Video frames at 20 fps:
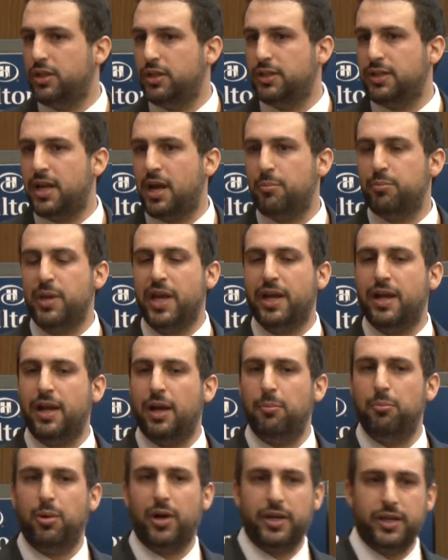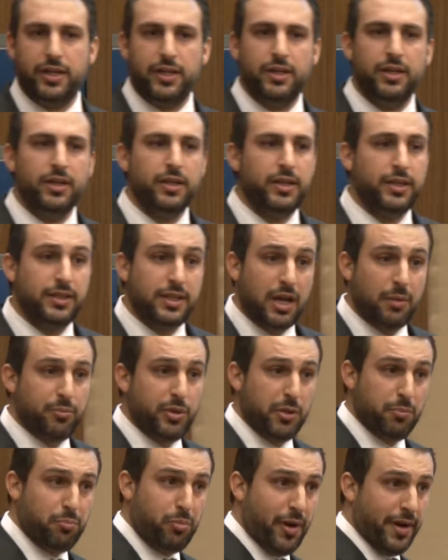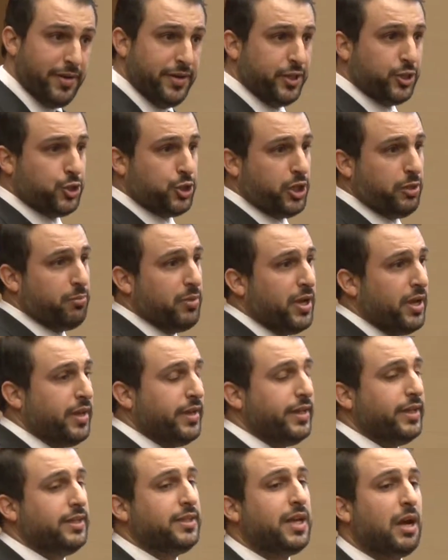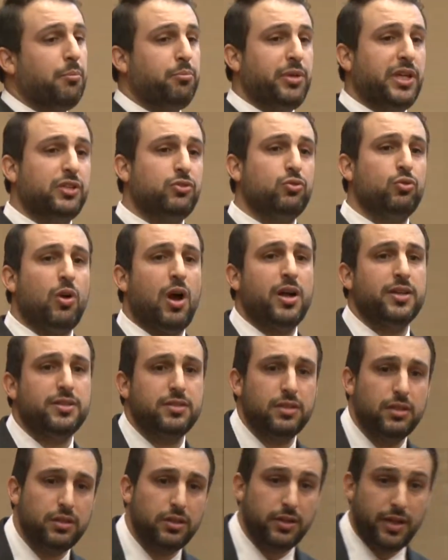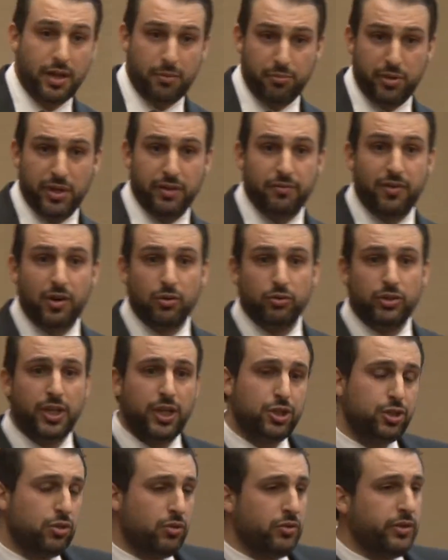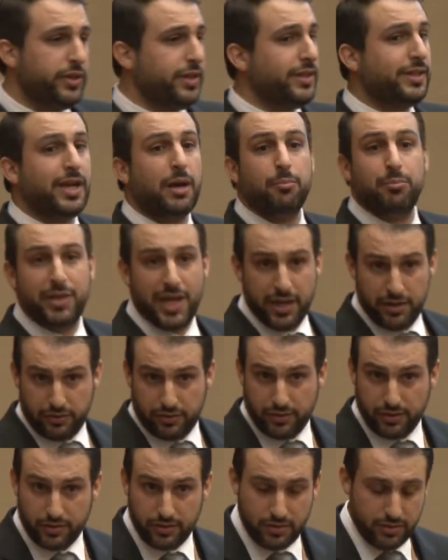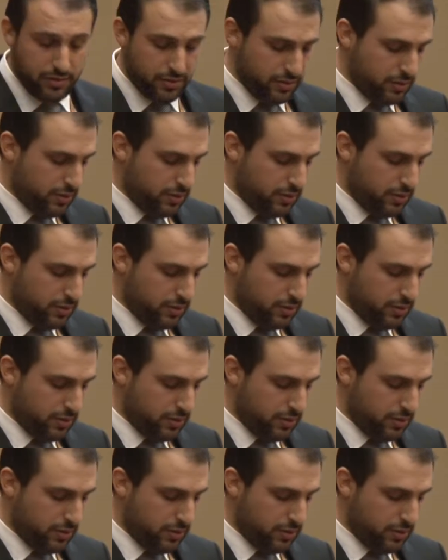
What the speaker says: It can be a company, it can be a partnership, it can be a trust, it can be a foundation, it can be anything.